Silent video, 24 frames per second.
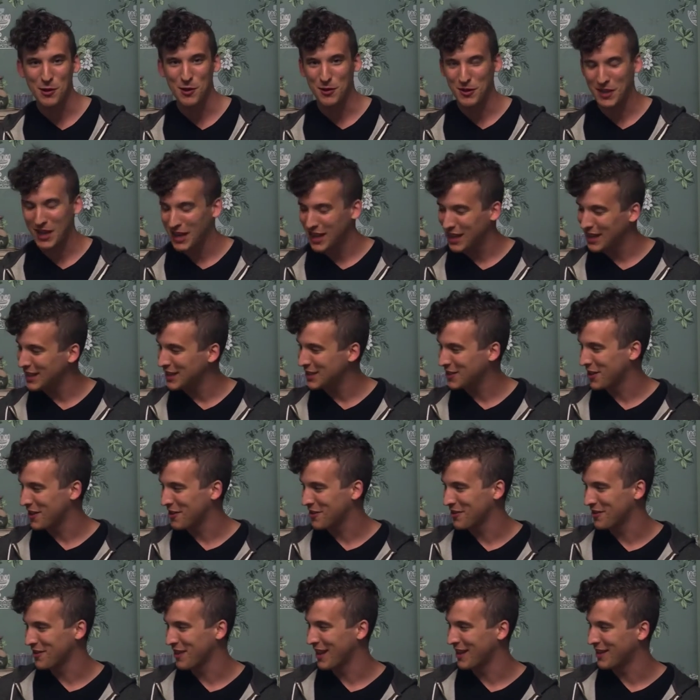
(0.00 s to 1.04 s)
looking at each
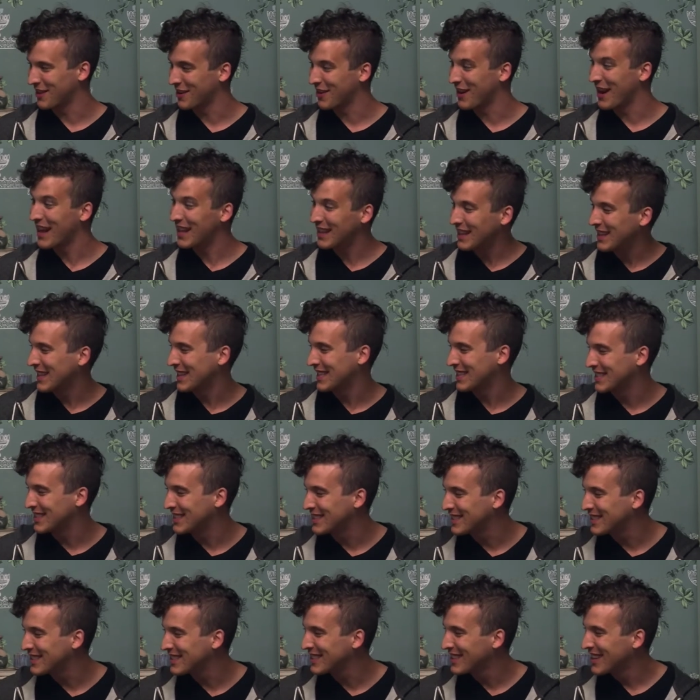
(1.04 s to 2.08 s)
other like they're
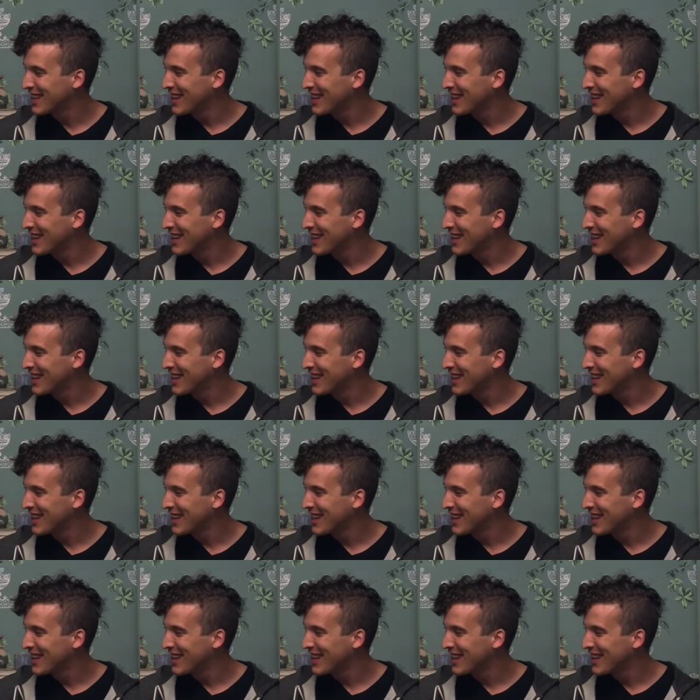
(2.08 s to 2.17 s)
aliens